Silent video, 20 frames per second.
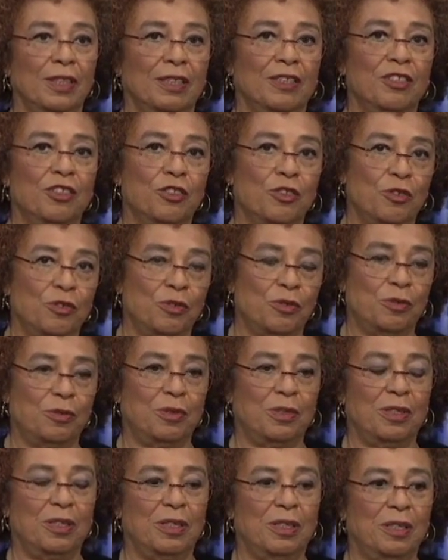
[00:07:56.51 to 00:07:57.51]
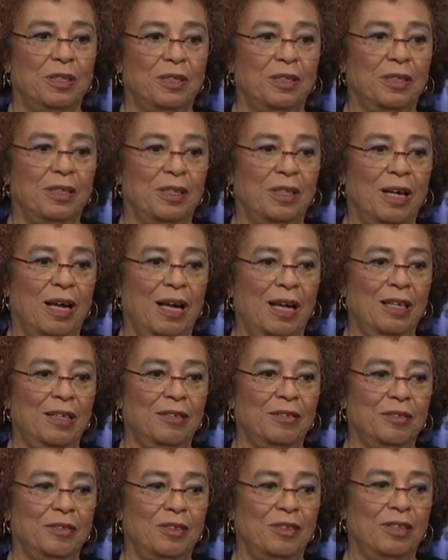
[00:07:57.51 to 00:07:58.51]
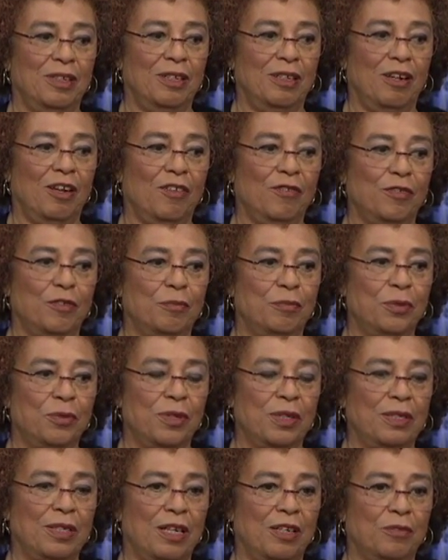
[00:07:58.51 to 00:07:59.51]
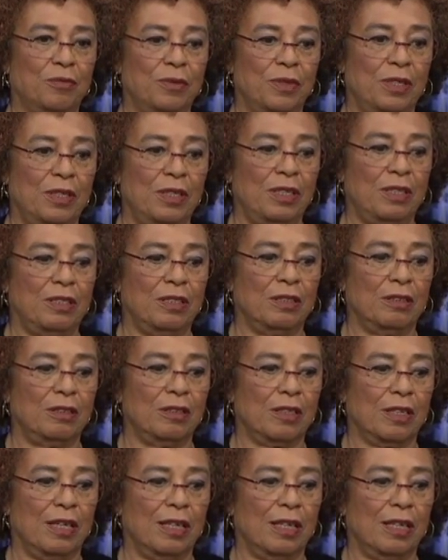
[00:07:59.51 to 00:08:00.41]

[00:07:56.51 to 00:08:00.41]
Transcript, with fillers: So uh, I often point out we need to look